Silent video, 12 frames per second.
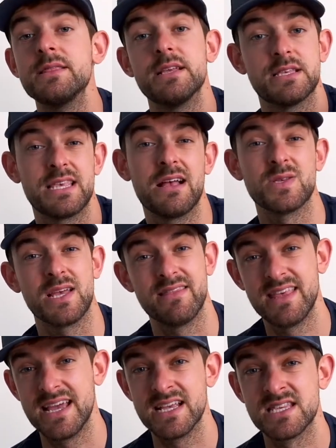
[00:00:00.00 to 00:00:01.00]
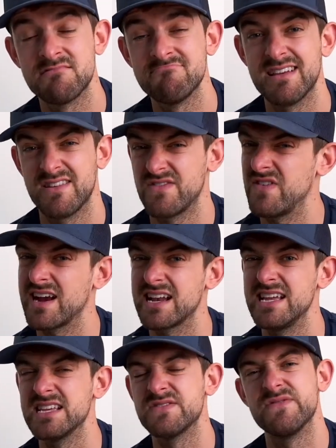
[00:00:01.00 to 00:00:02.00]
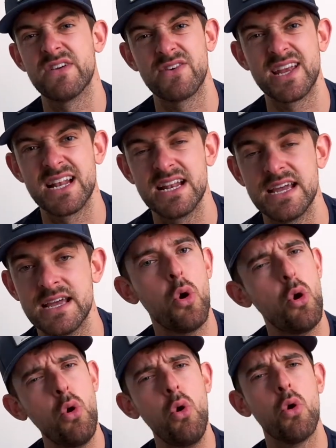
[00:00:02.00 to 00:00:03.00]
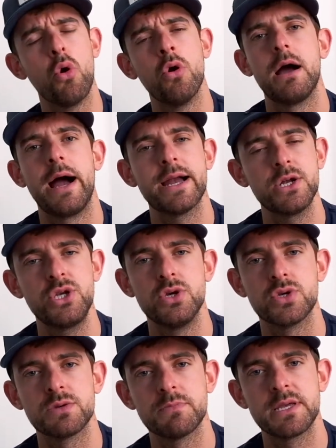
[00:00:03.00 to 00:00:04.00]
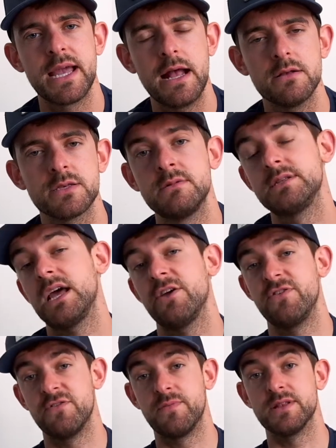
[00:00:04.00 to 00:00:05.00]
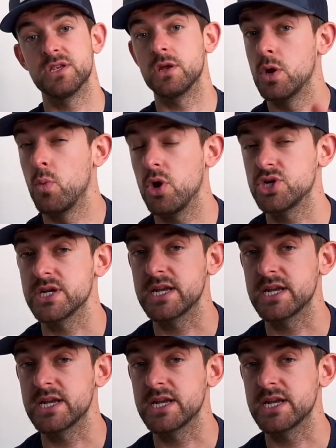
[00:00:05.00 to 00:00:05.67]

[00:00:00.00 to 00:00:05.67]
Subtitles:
that sounds like this, and frankly isn't very clear. Or I could use something else. Now, if you've been watching